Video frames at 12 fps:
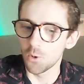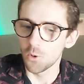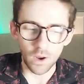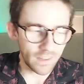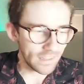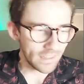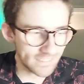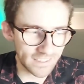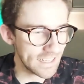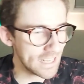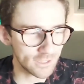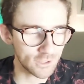
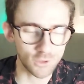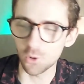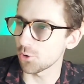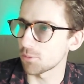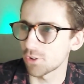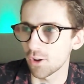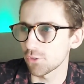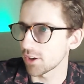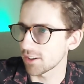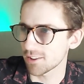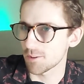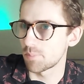Wellington need to sort themselves
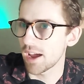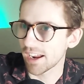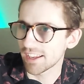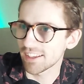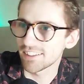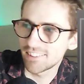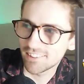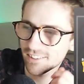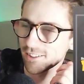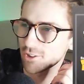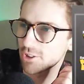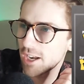out at the back because this
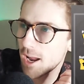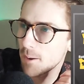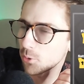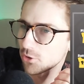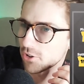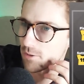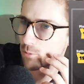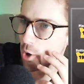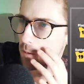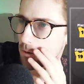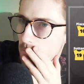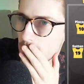is a shambles at the
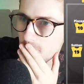moment.